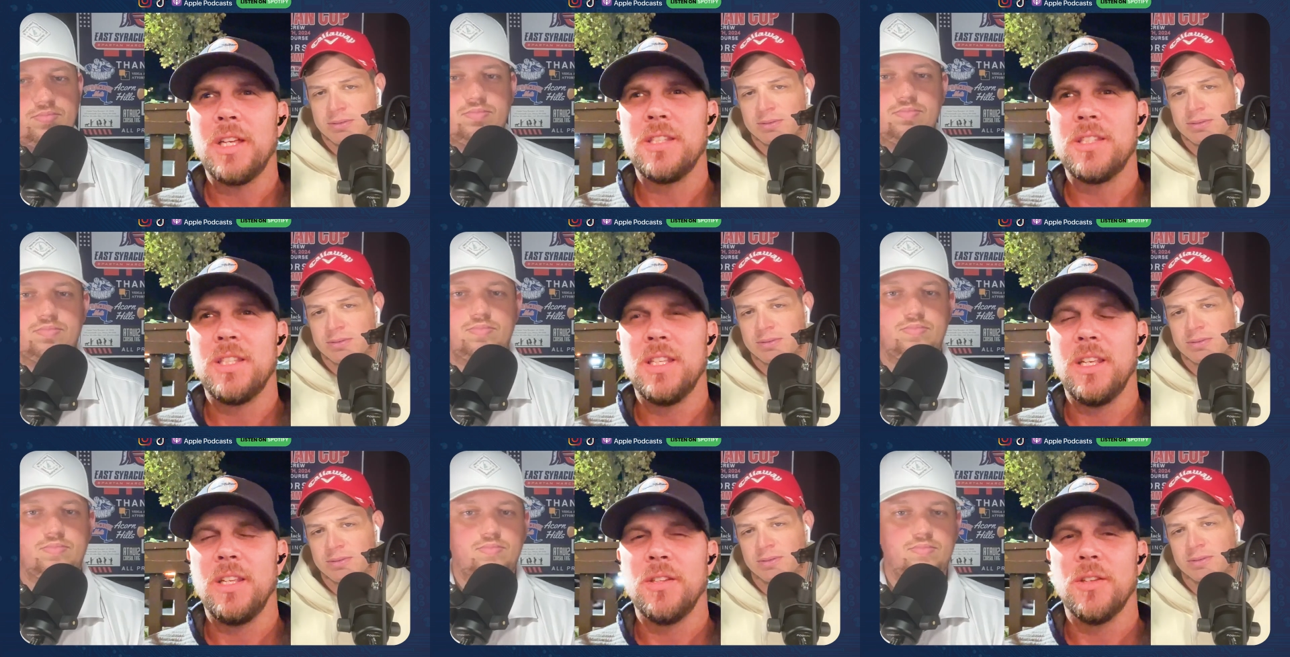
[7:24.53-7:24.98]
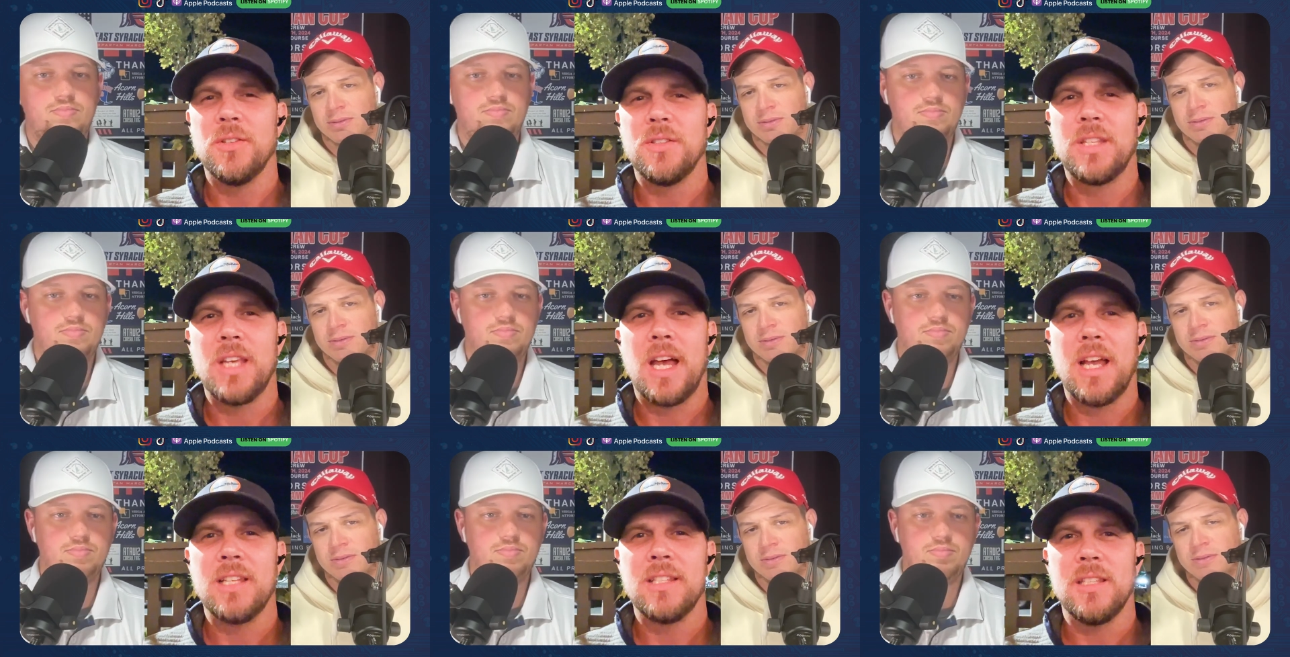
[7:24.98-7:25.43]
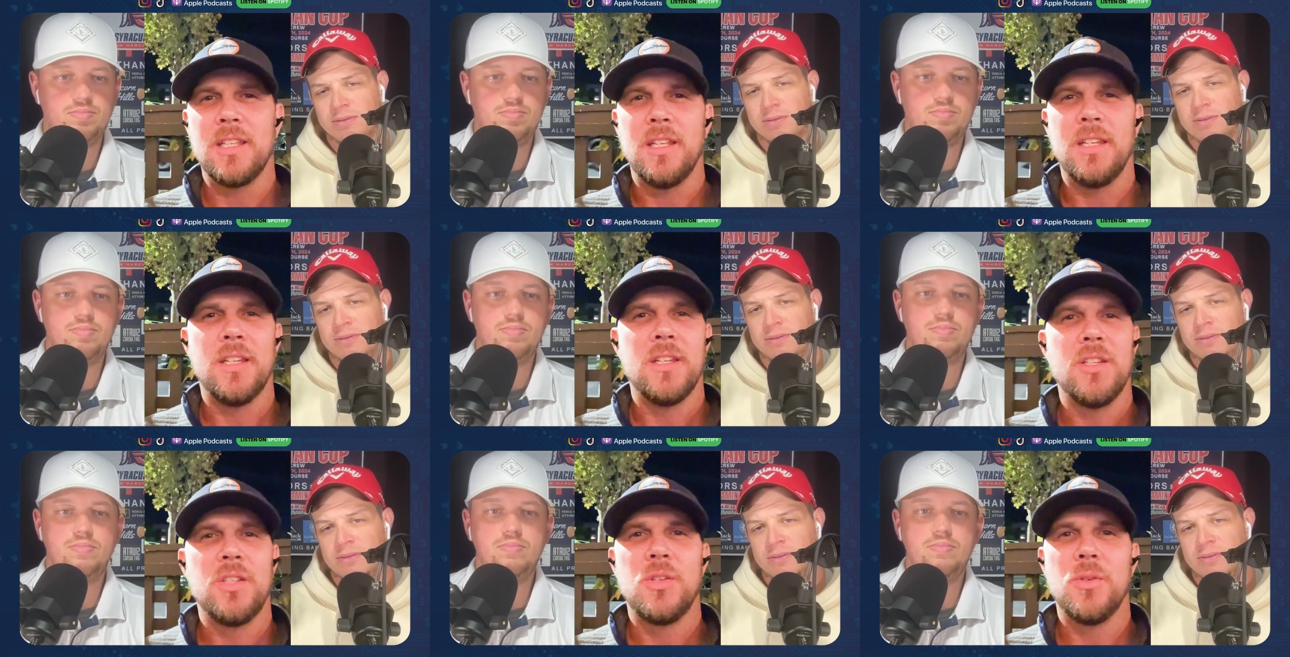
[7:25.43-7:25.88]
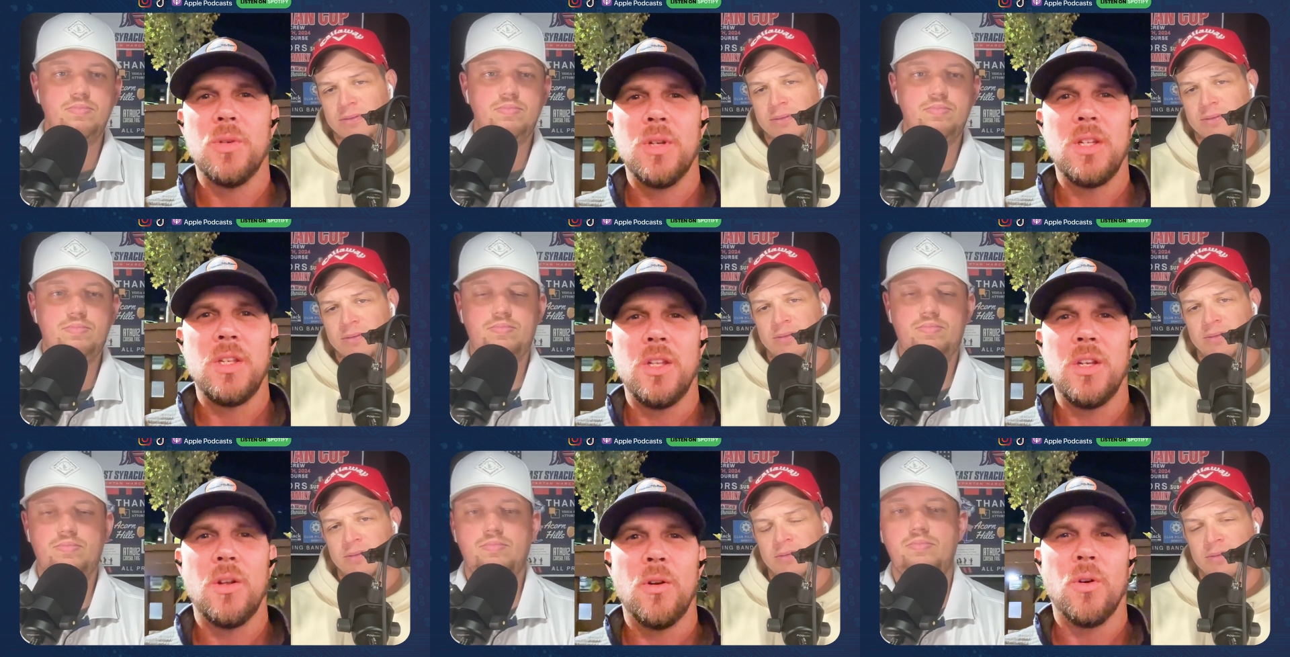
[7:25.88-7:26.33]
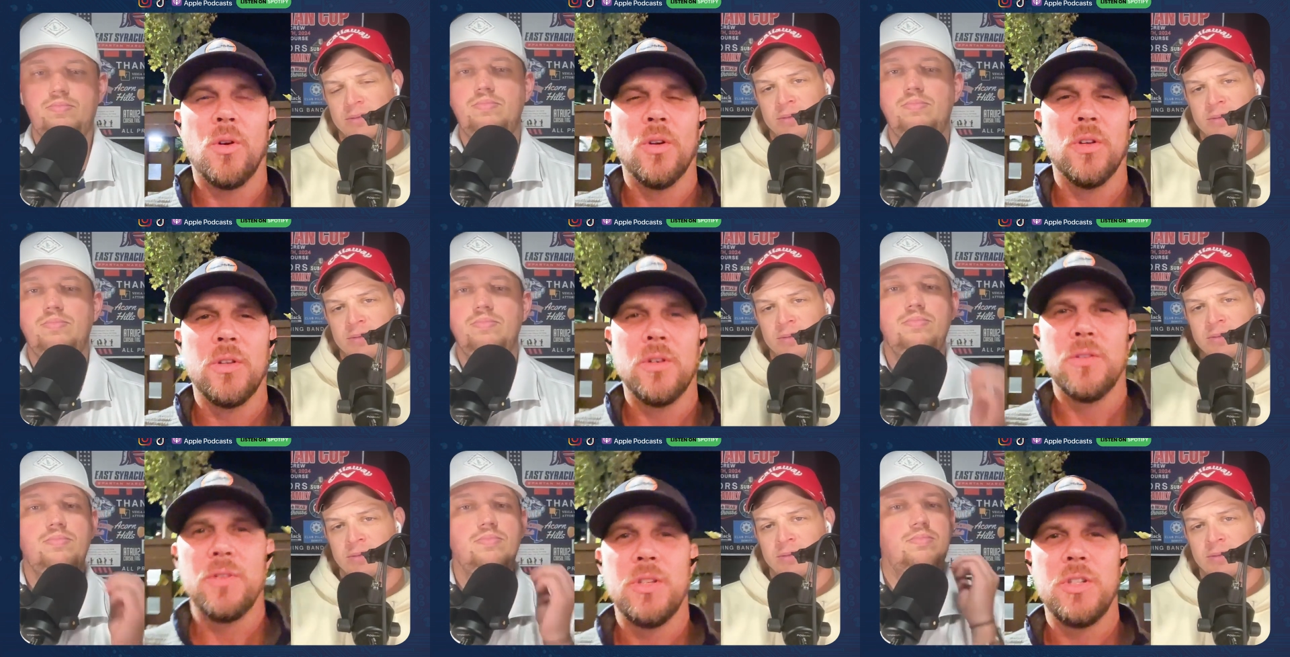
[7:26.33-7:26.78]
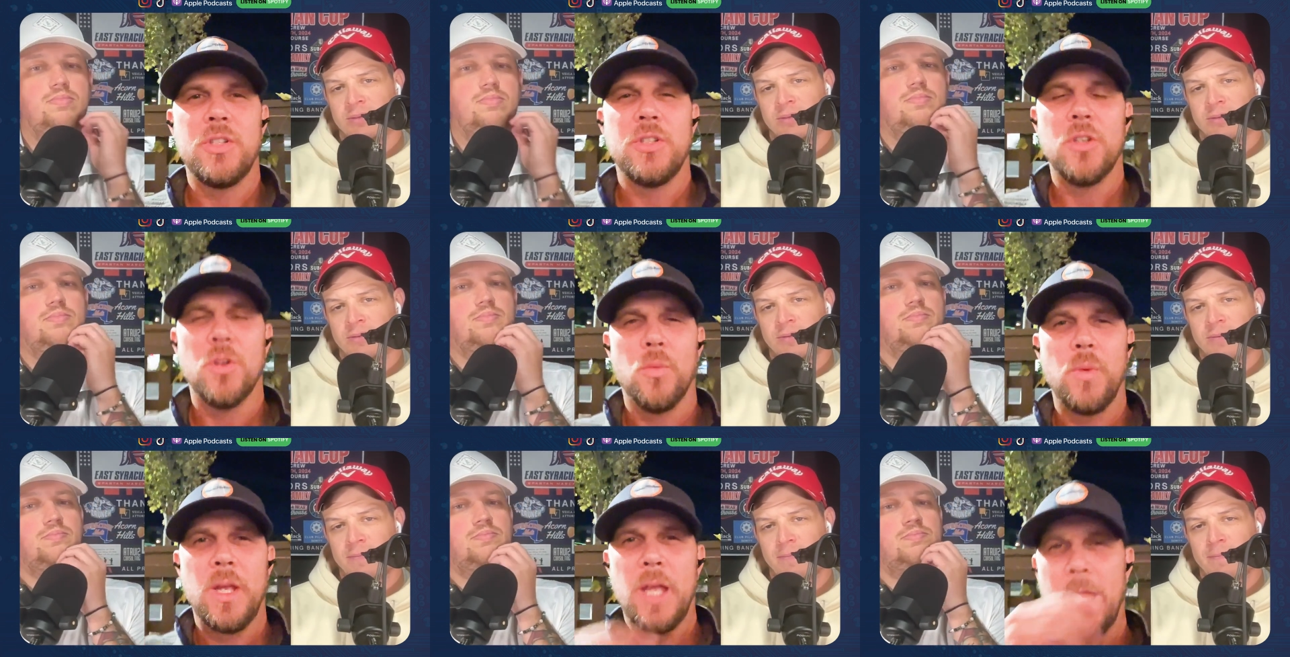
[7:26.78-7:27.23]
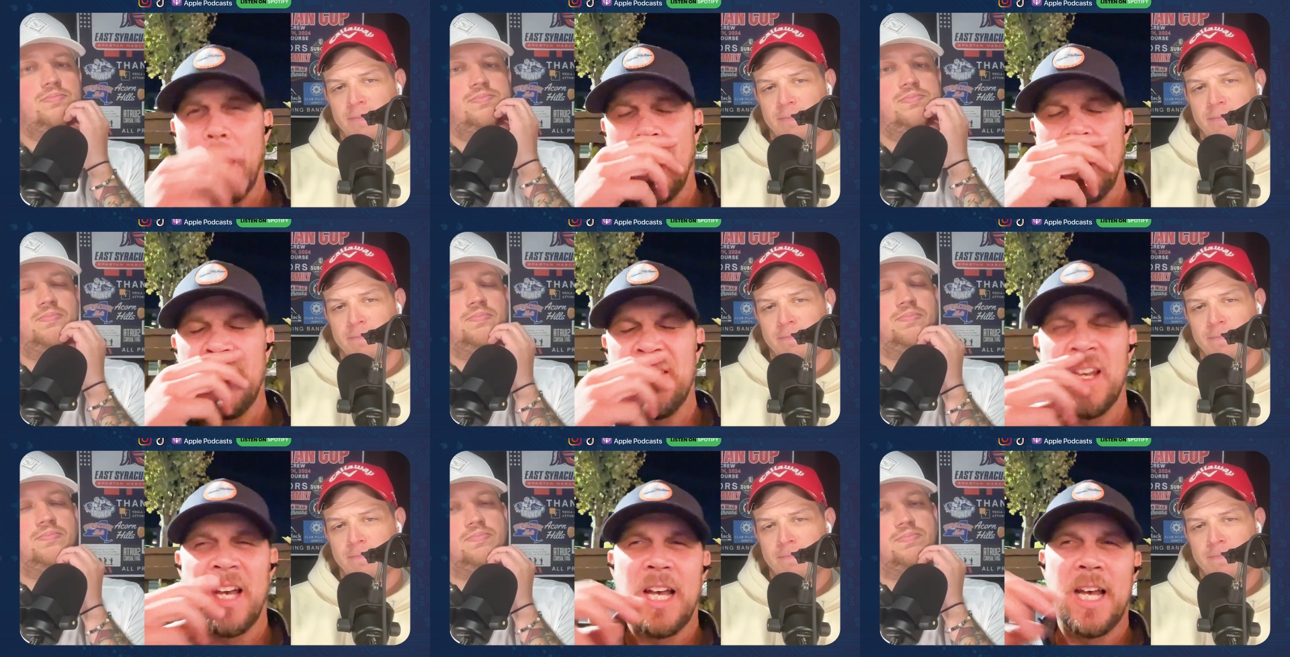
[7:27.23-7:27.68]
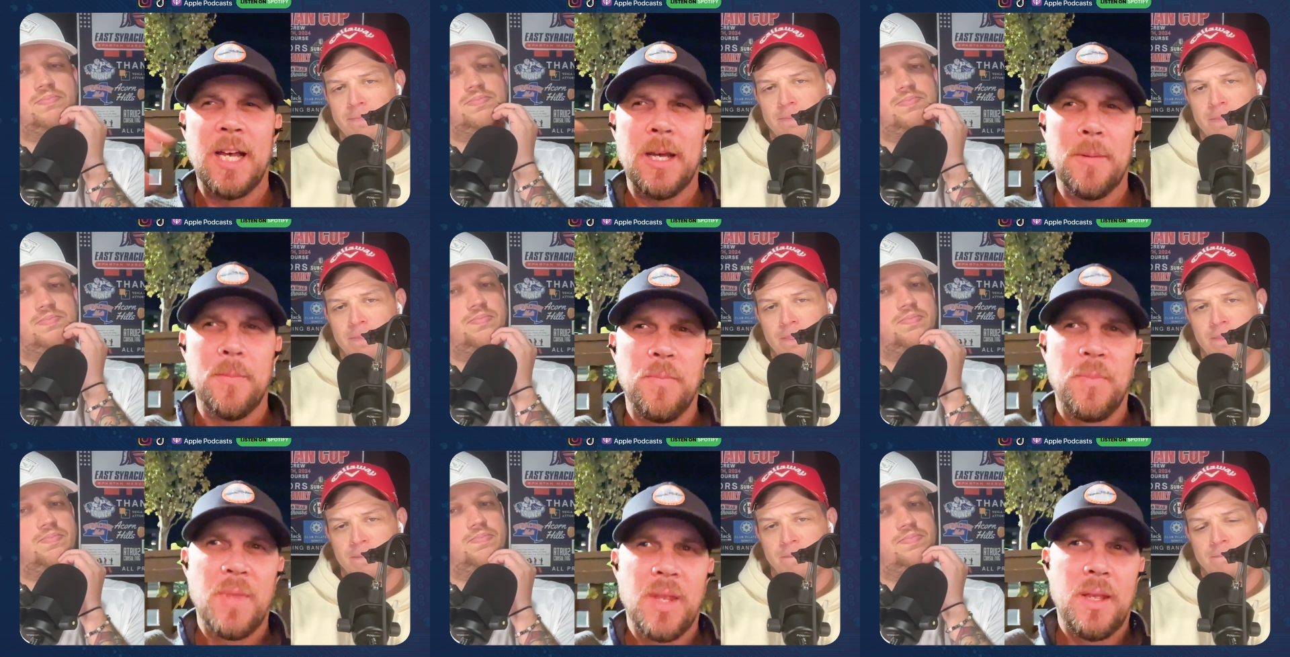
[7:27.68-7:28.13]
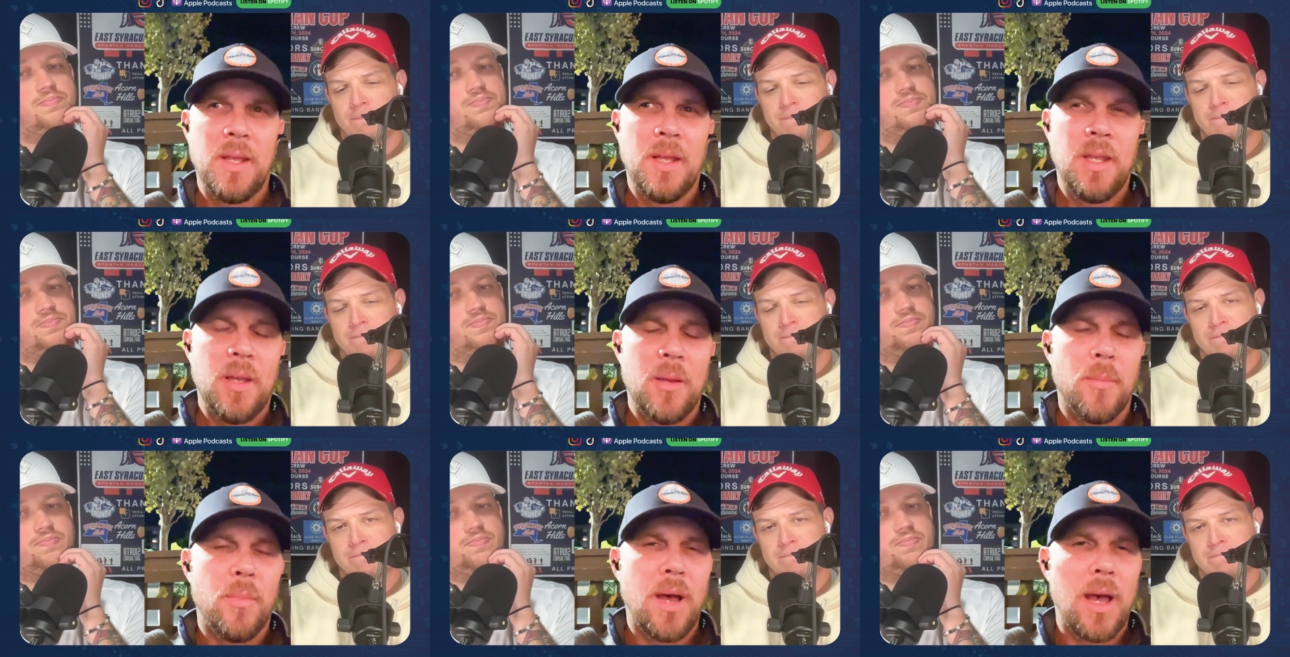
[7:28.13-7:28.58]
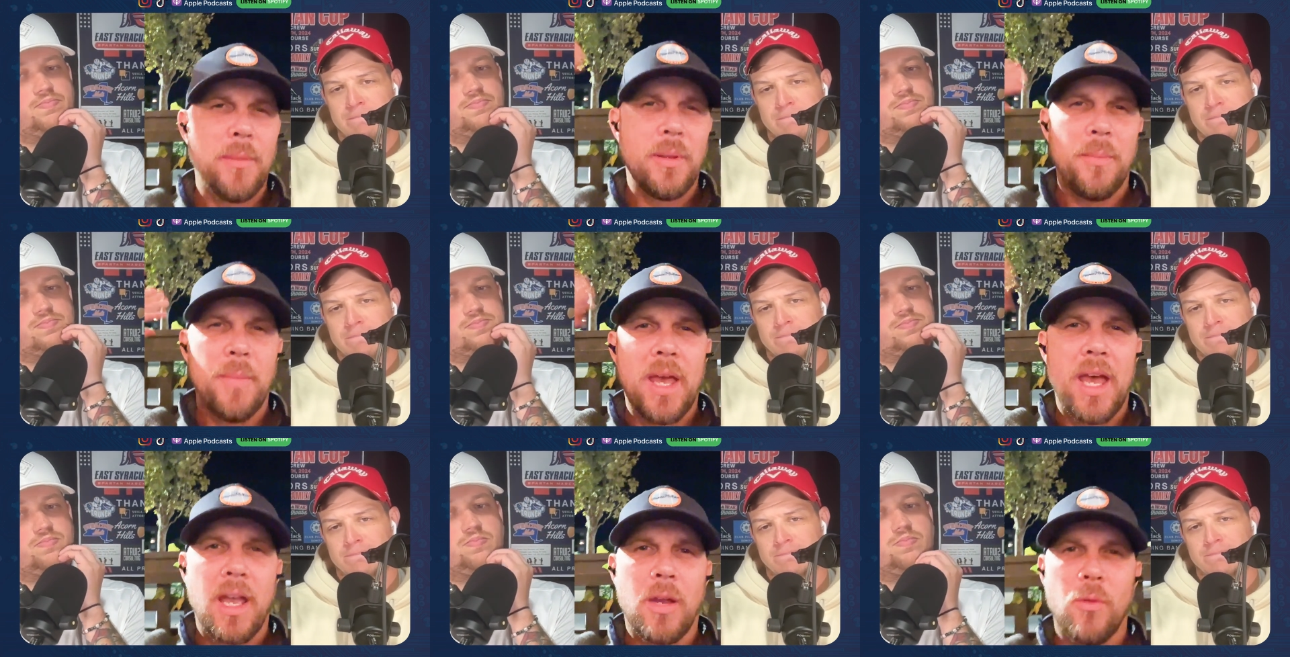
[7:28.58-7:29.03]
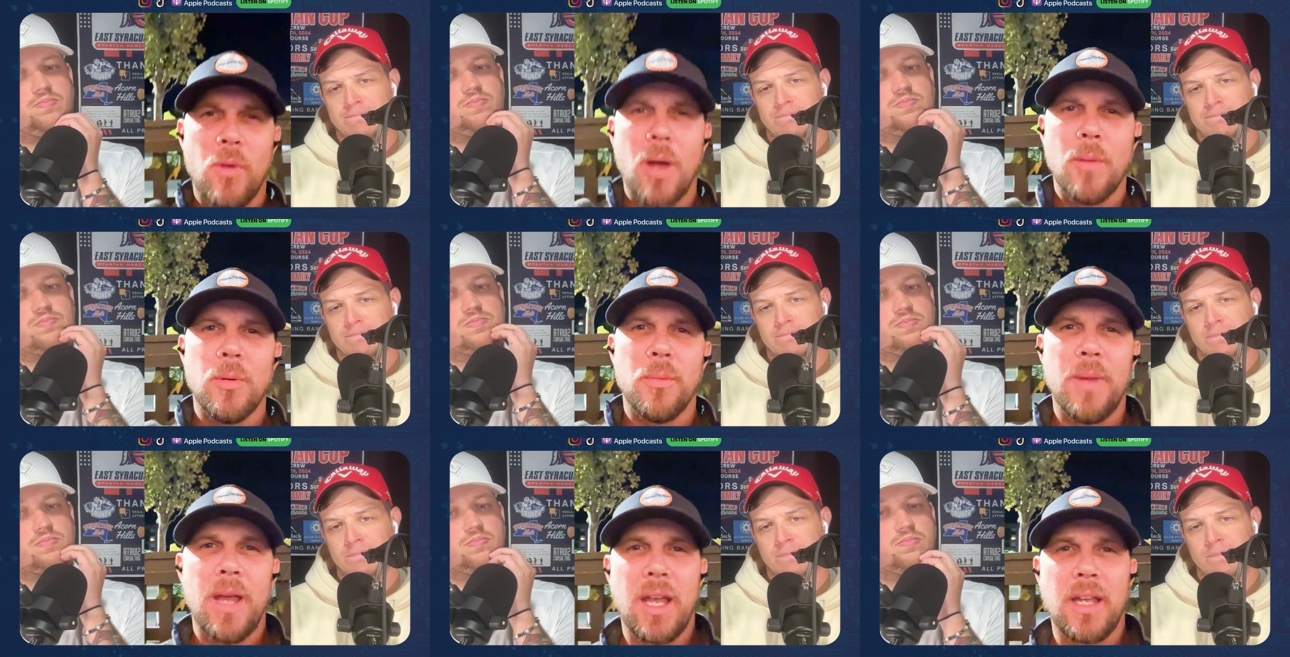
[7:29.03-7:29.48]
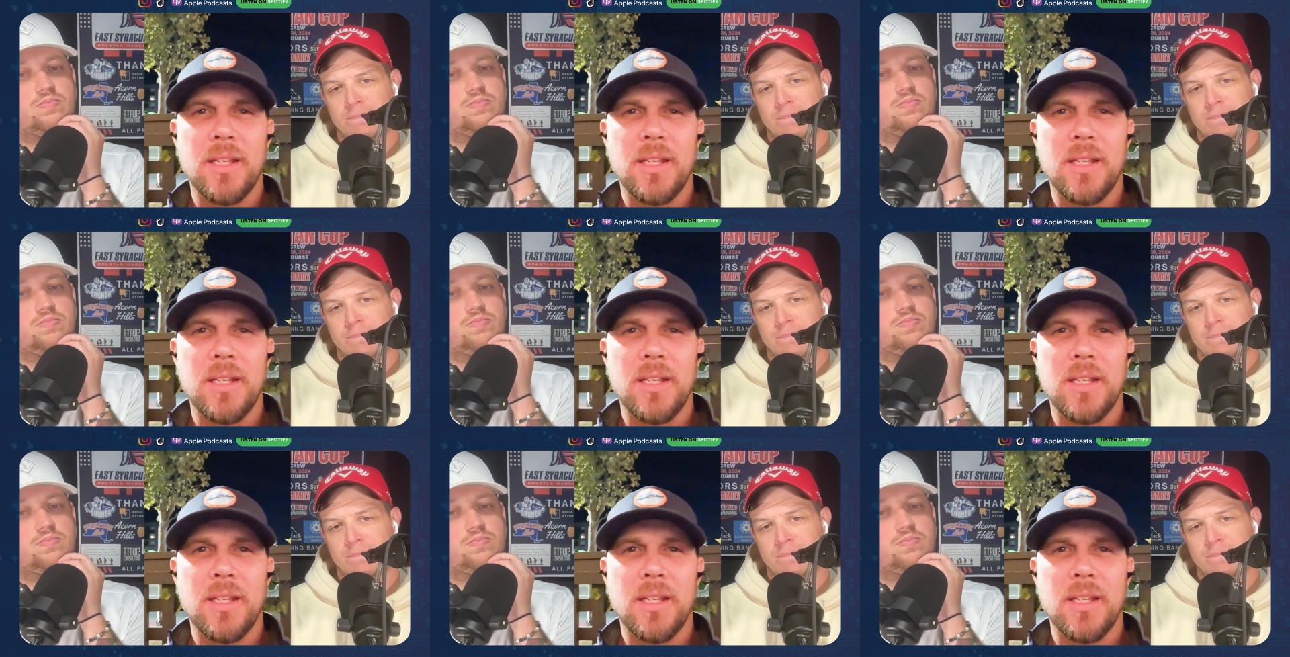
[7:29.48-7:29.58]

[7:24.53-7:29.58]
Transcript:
Speaker 1: like seeing those guys lean into it. You know, earlier this year we had uh, Bobby Mack, Robert